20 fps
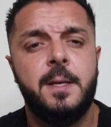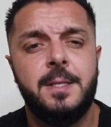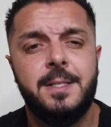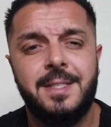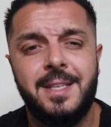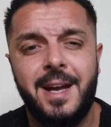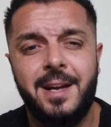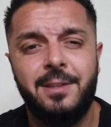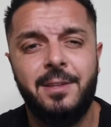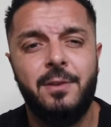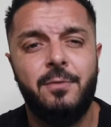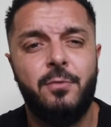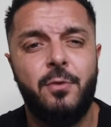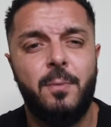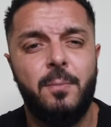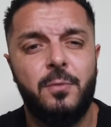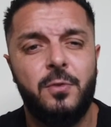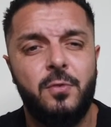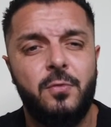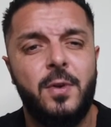starting
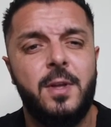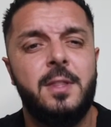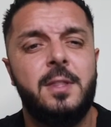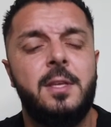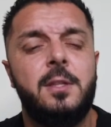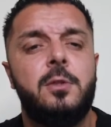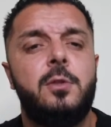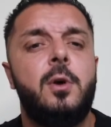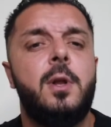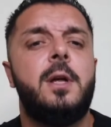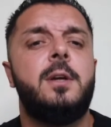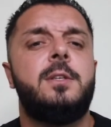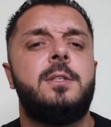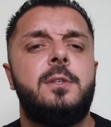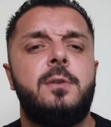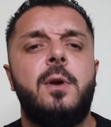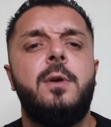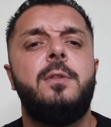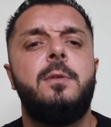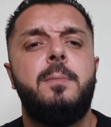from
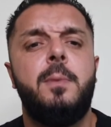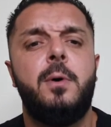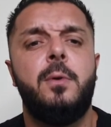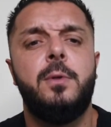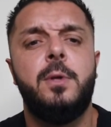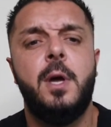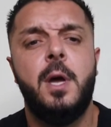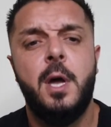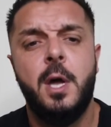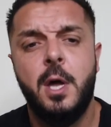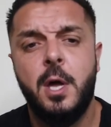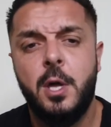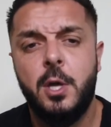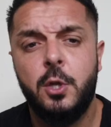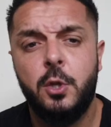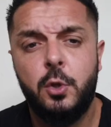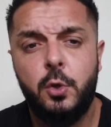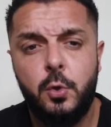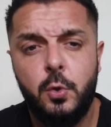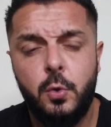$20 roundabout
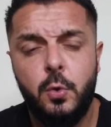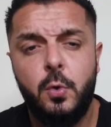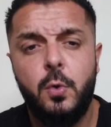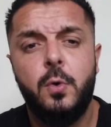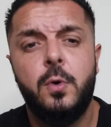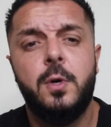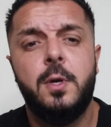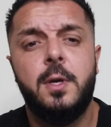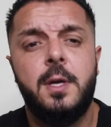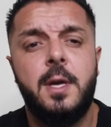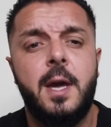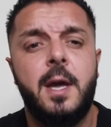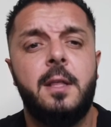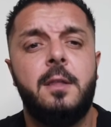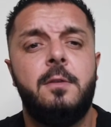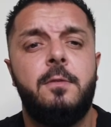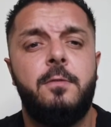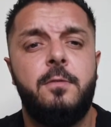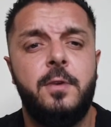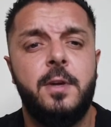to
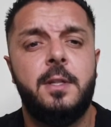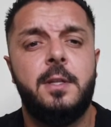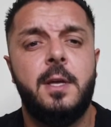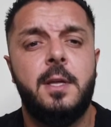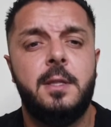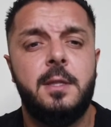get fit.